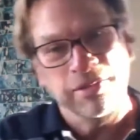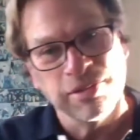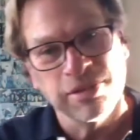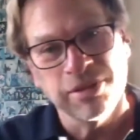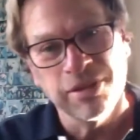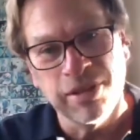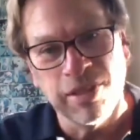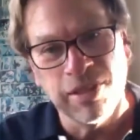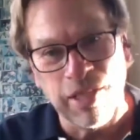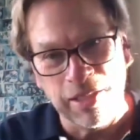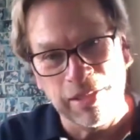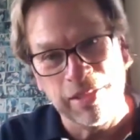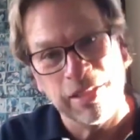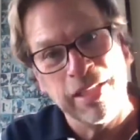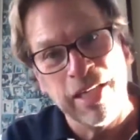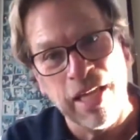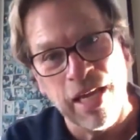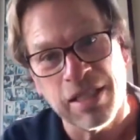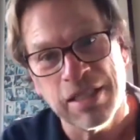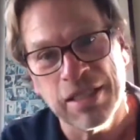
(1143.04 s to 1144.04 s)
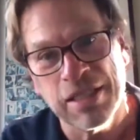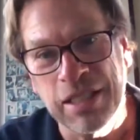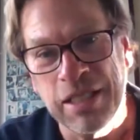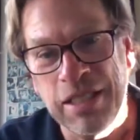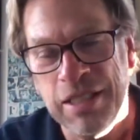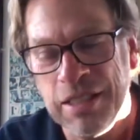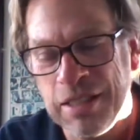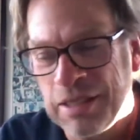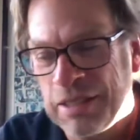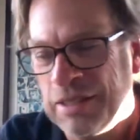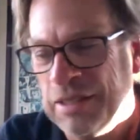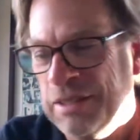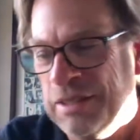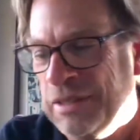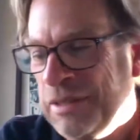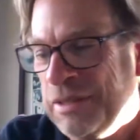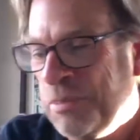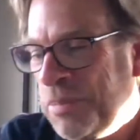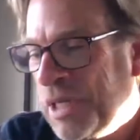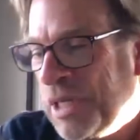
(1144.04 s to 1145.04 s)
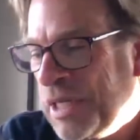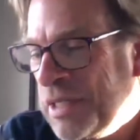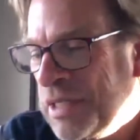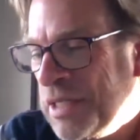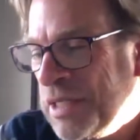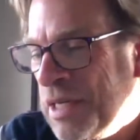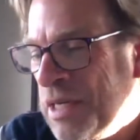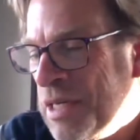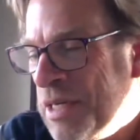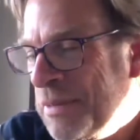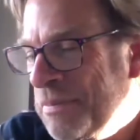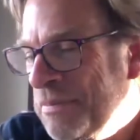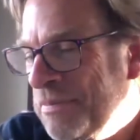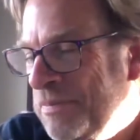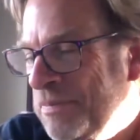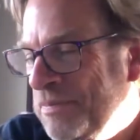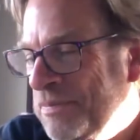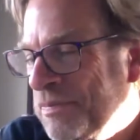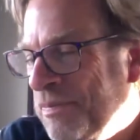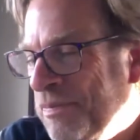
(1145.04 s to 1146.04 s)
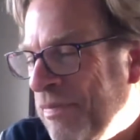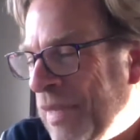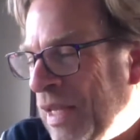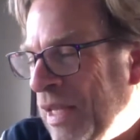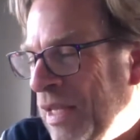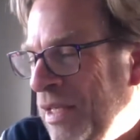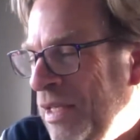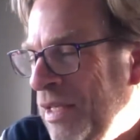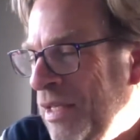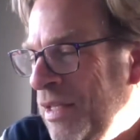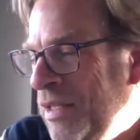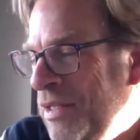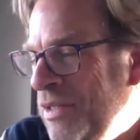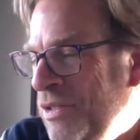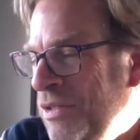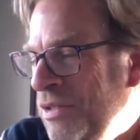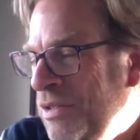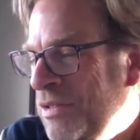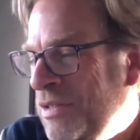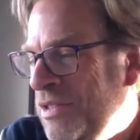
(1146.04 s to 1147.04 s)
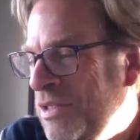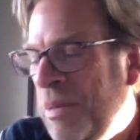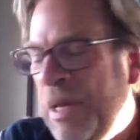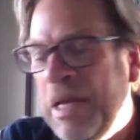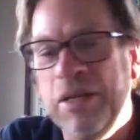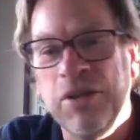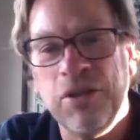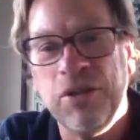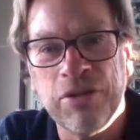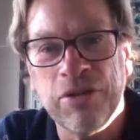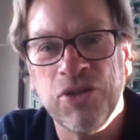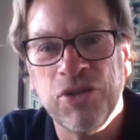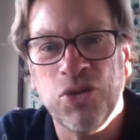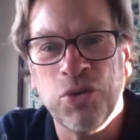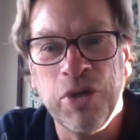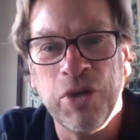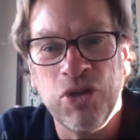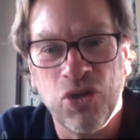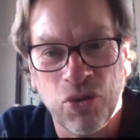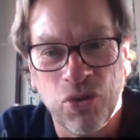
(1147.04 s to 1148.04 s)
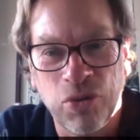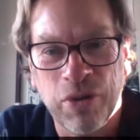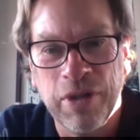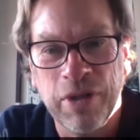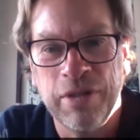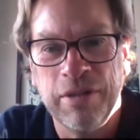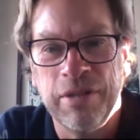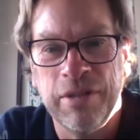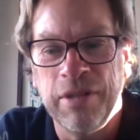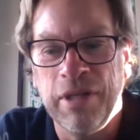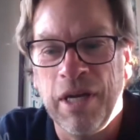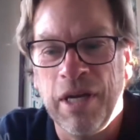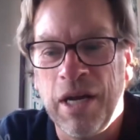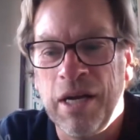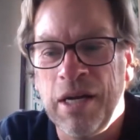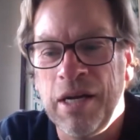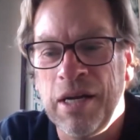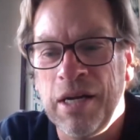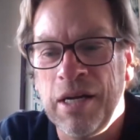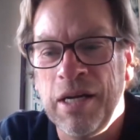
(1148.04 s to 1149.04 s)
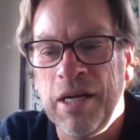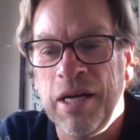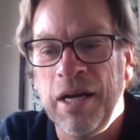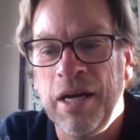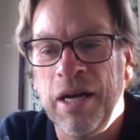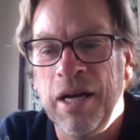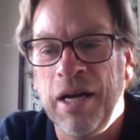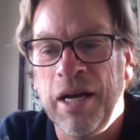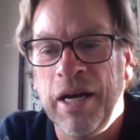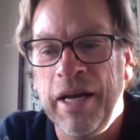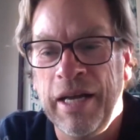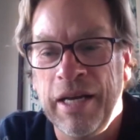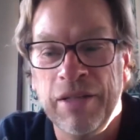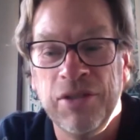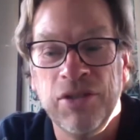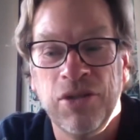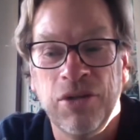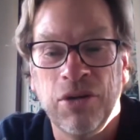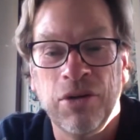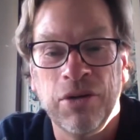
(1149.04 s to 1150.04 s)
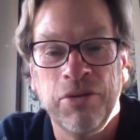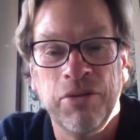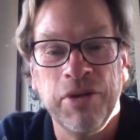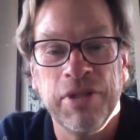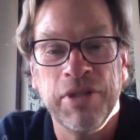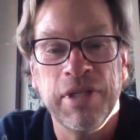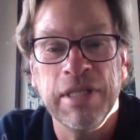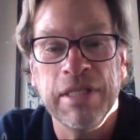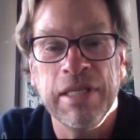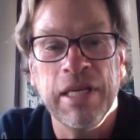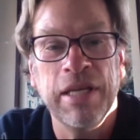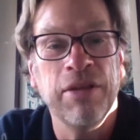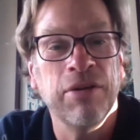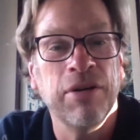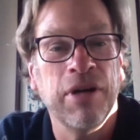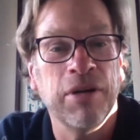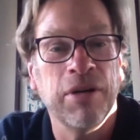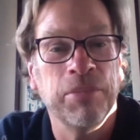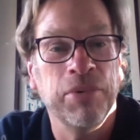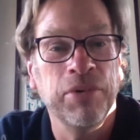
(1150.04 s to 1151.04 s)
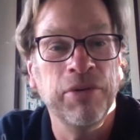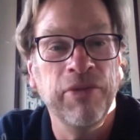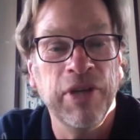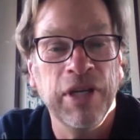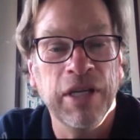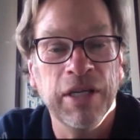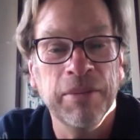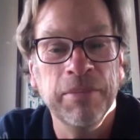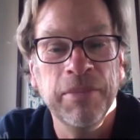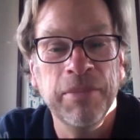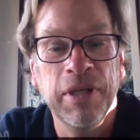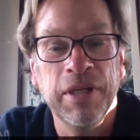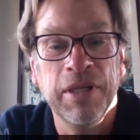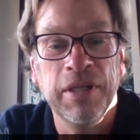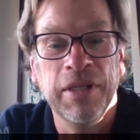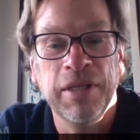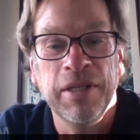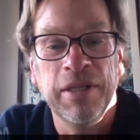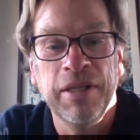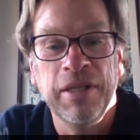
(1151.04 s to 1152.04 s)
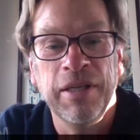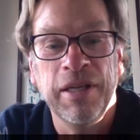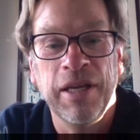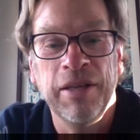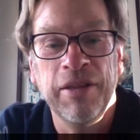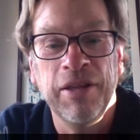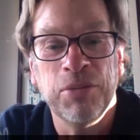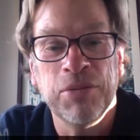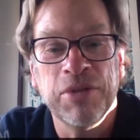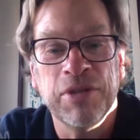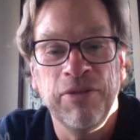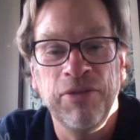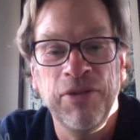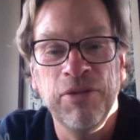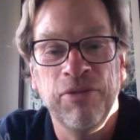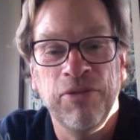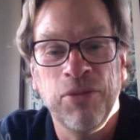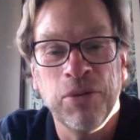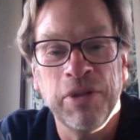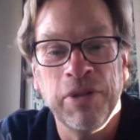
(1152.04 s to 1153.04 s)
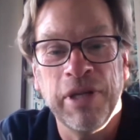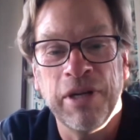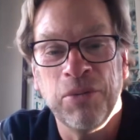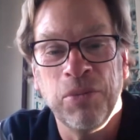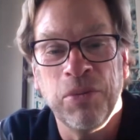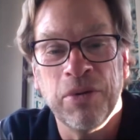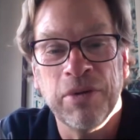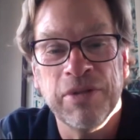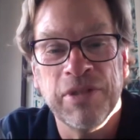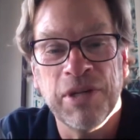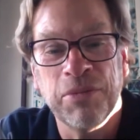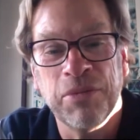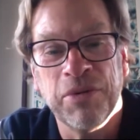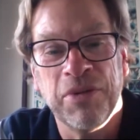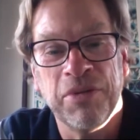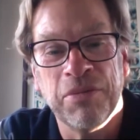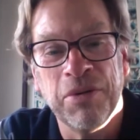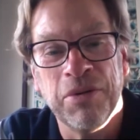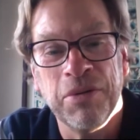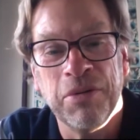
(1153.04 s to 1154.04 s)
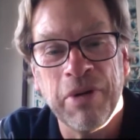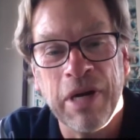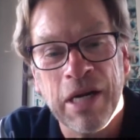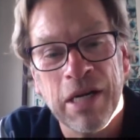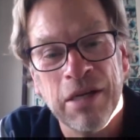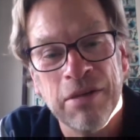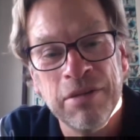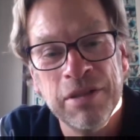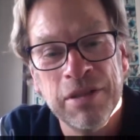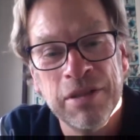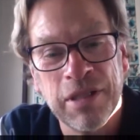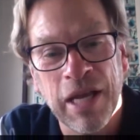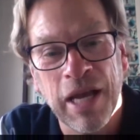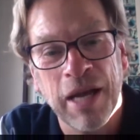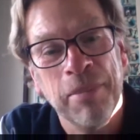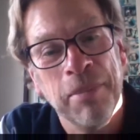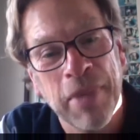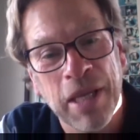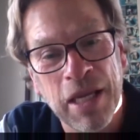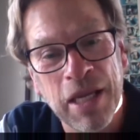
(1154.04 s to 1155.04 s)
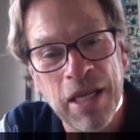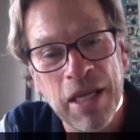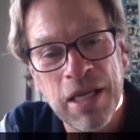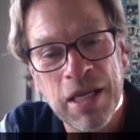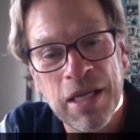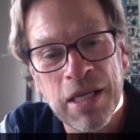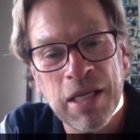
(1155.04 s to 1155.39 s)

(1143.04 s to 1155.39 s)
little nasty, but to make a long story short, I had to call Chris and say they're not approving him. And there was a few 4-letter words that were thrown around at me.